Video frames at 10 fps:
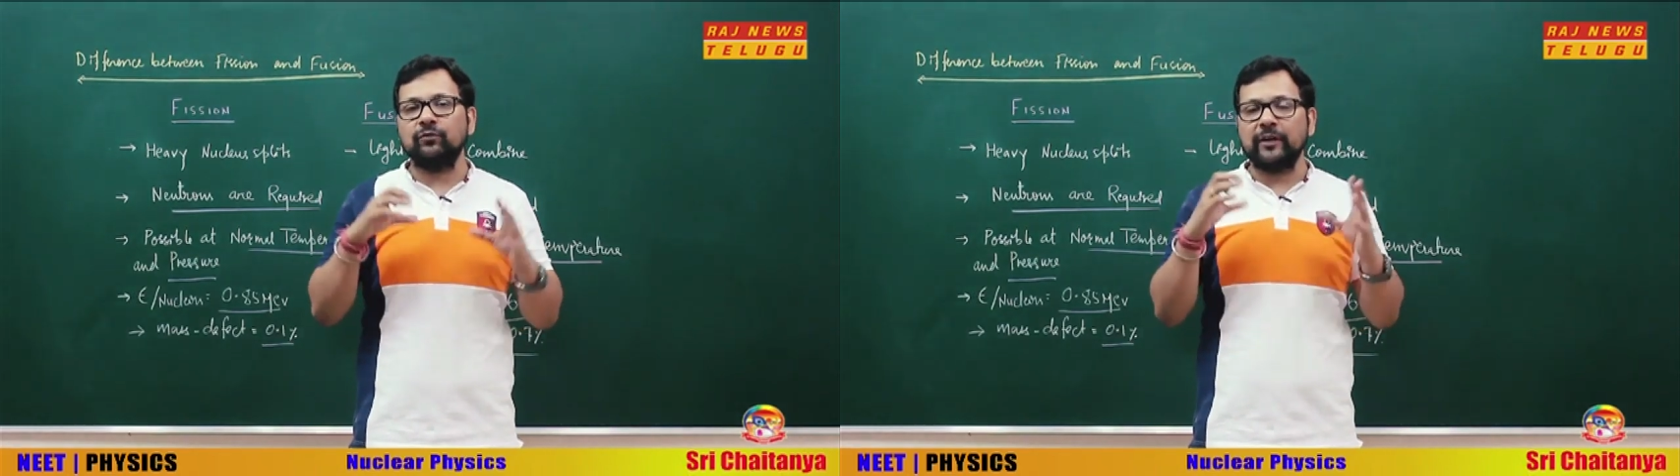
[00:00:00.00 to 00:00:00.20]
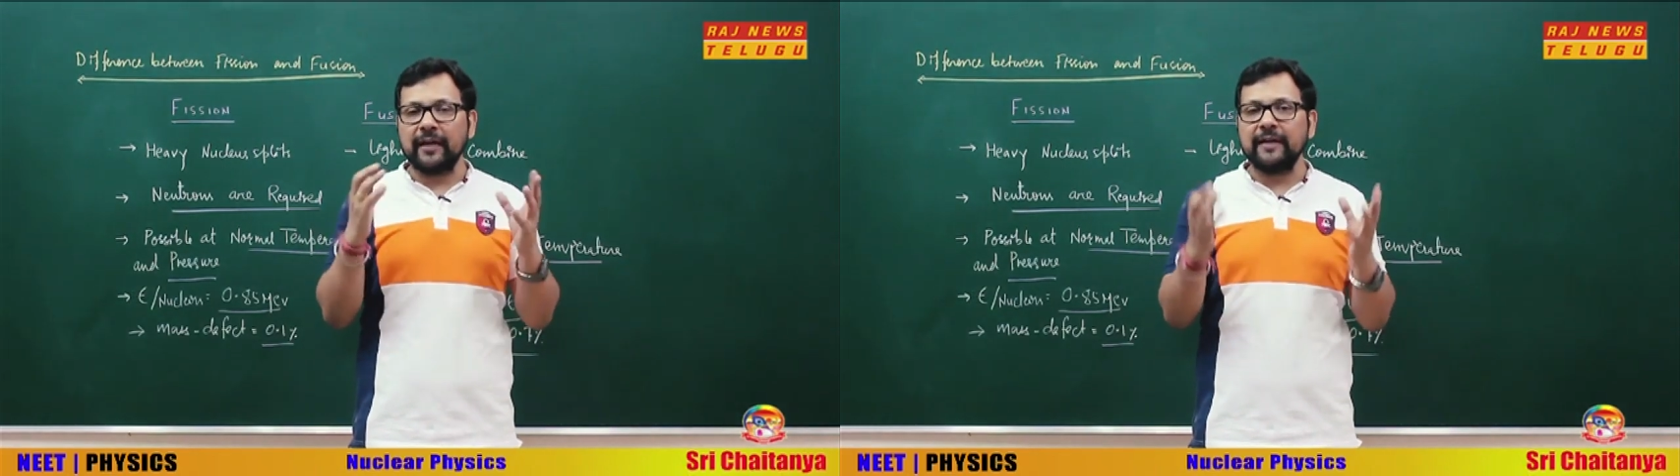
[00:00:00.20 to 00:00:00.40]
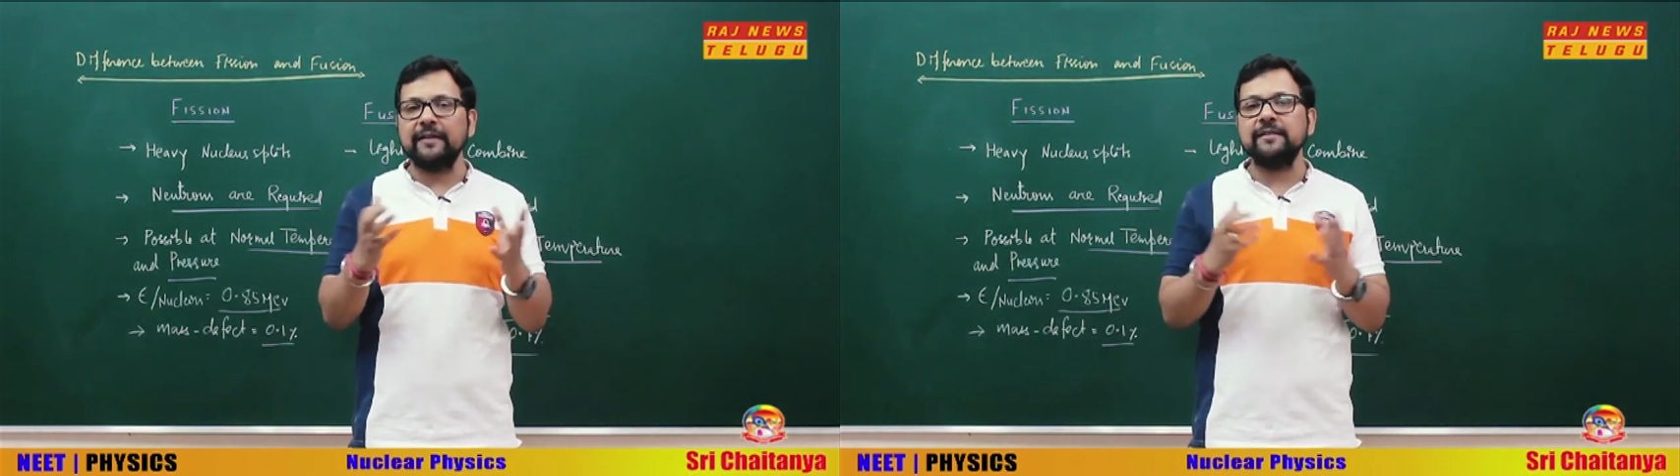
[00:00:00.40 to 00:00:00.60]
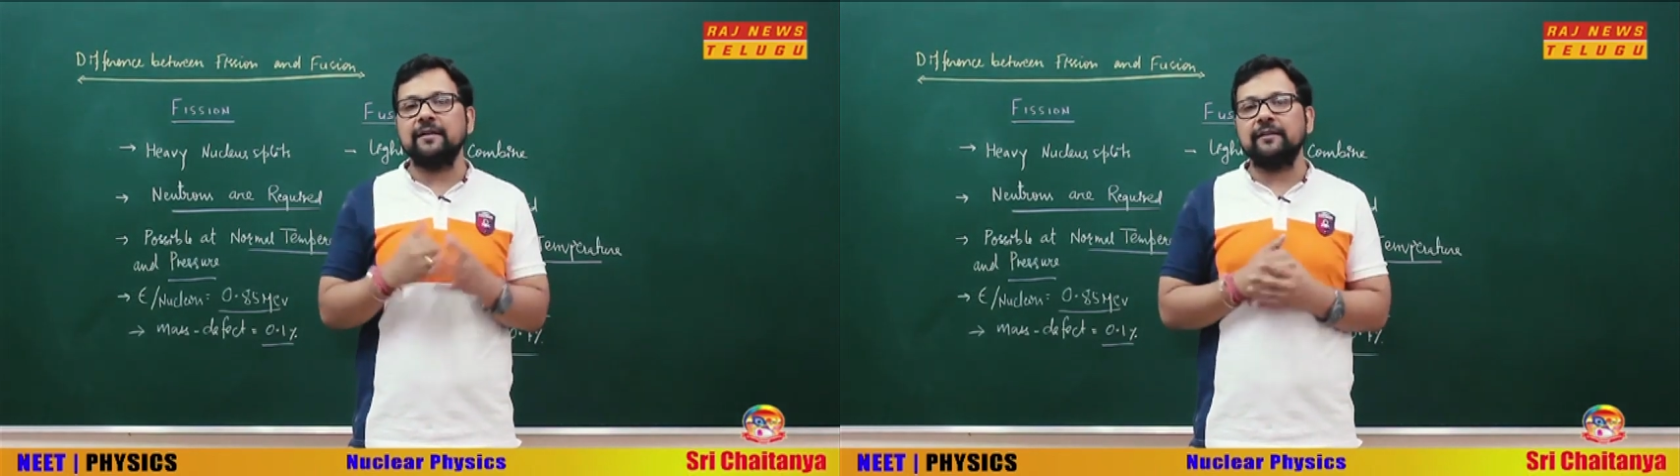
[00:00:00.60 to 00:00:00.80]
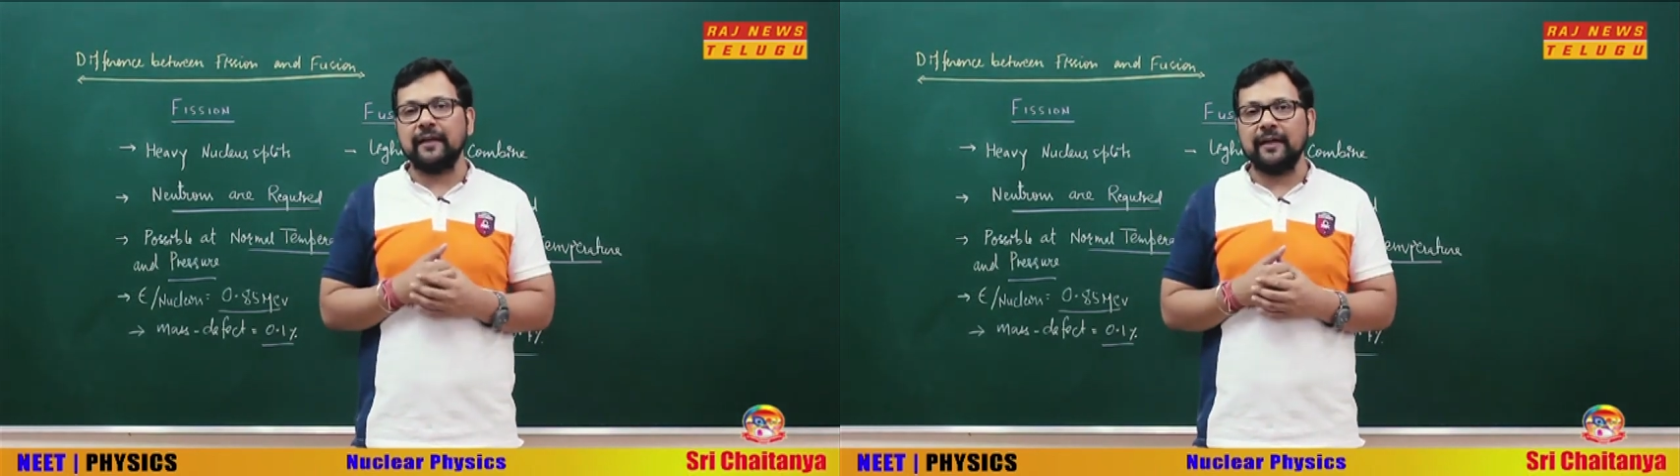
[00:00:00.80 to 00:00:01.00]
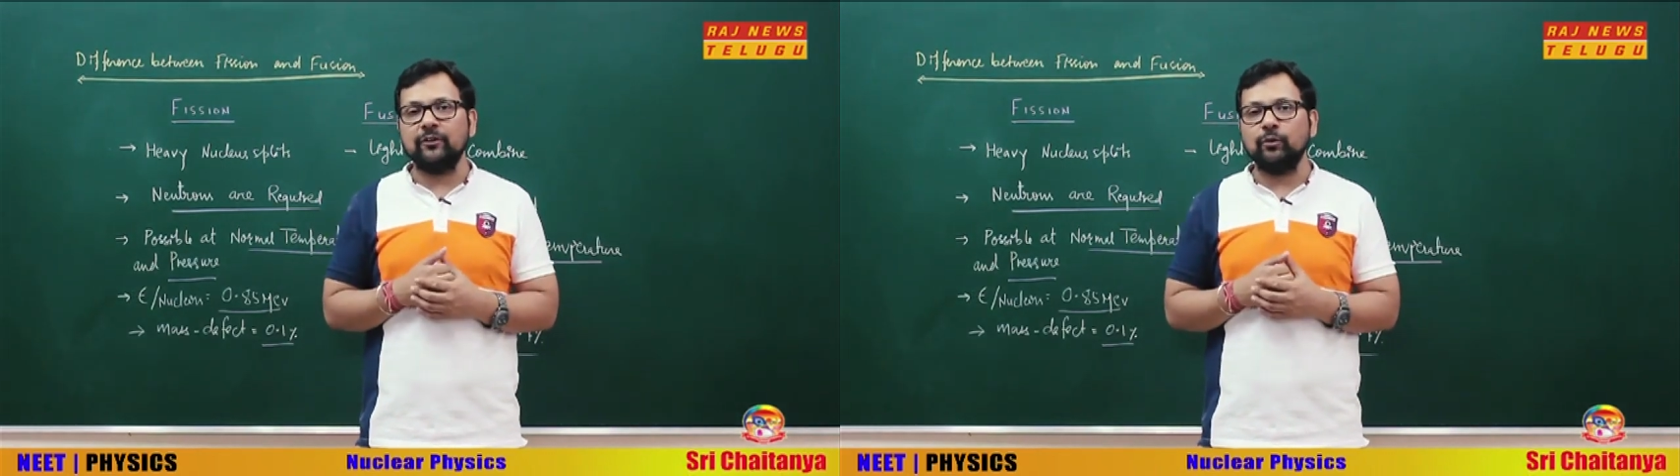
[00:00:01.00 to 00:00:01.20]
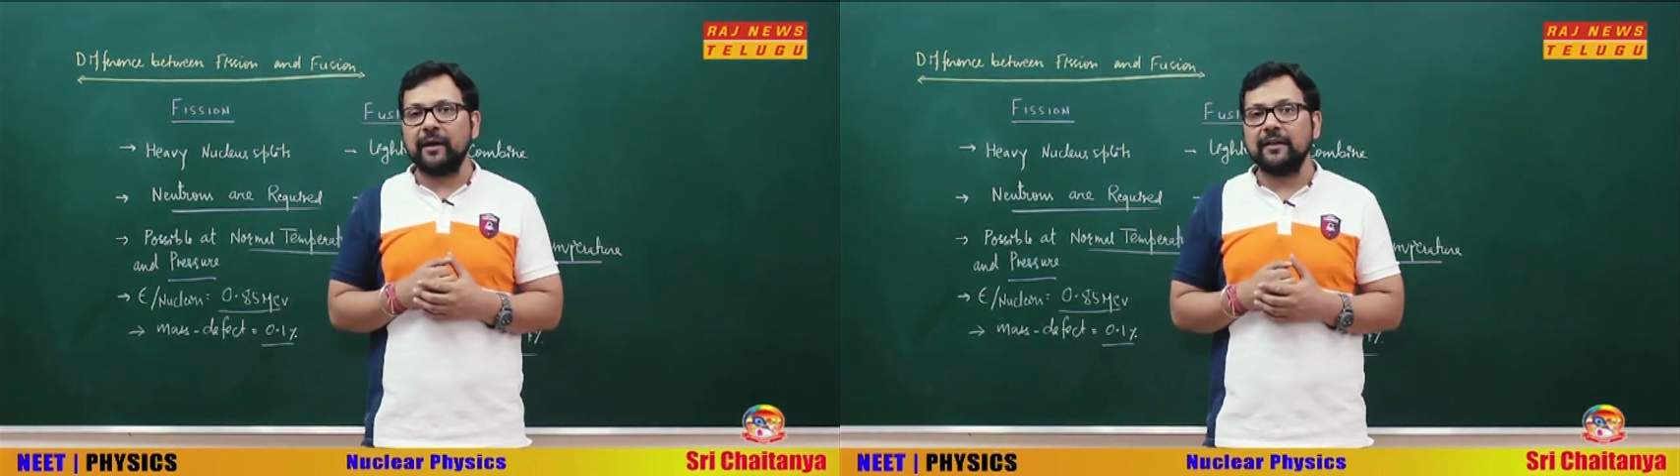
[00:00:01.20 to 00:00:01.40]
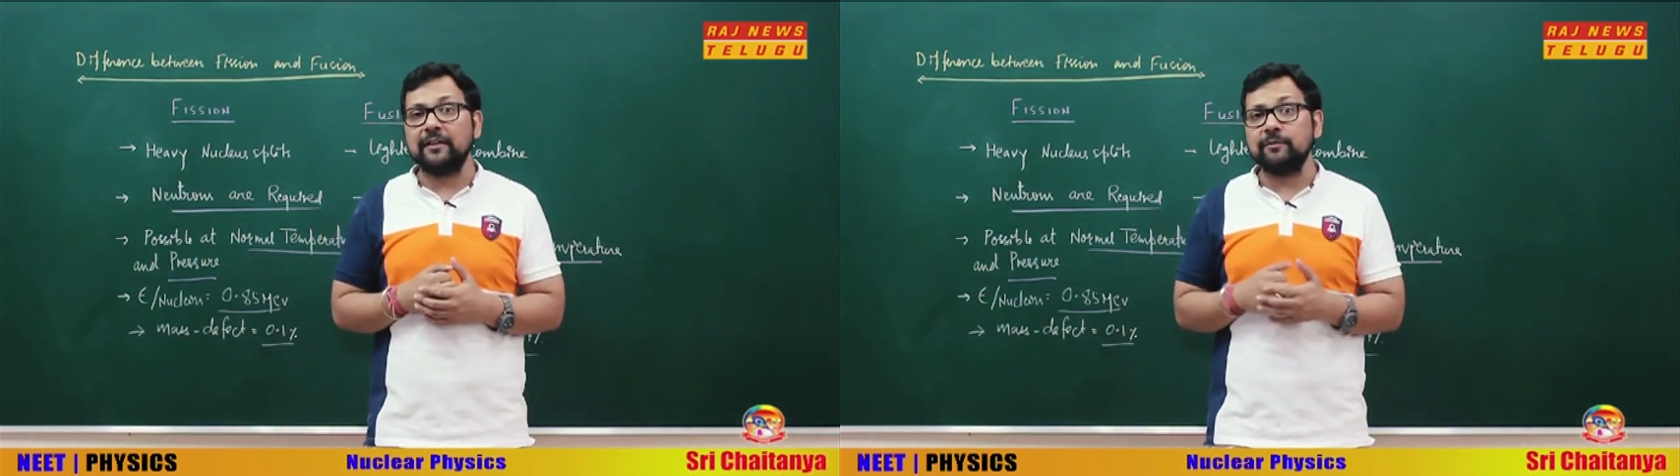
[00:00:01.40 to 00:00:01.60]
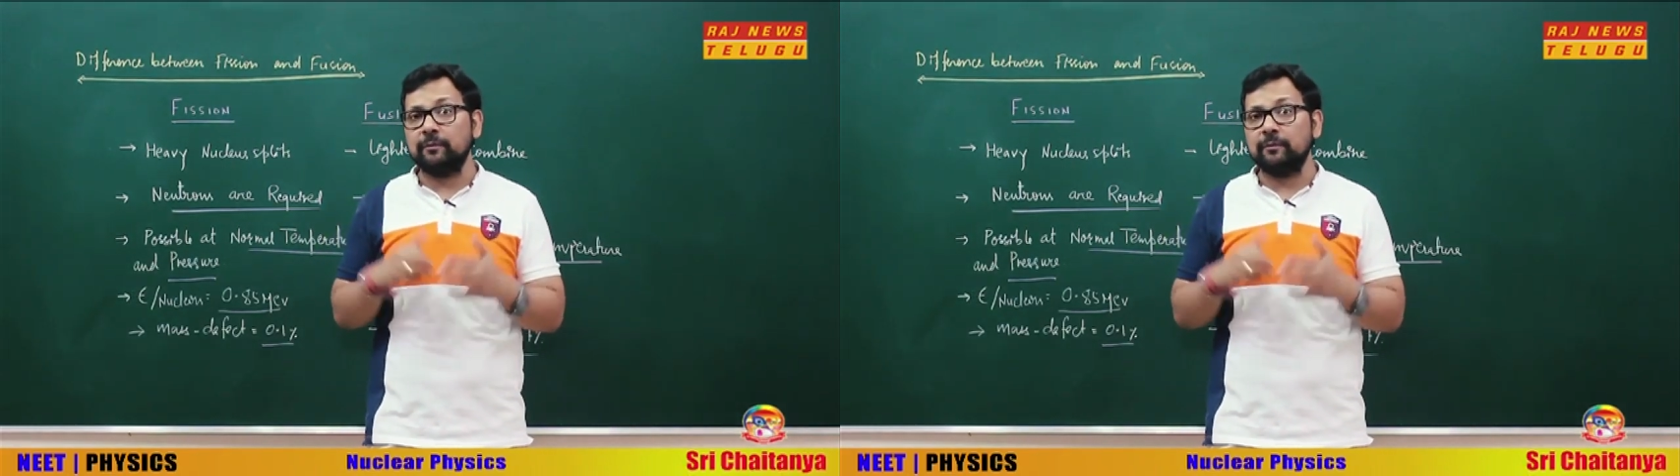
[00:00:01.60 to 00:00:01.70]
varieties are there, numericals.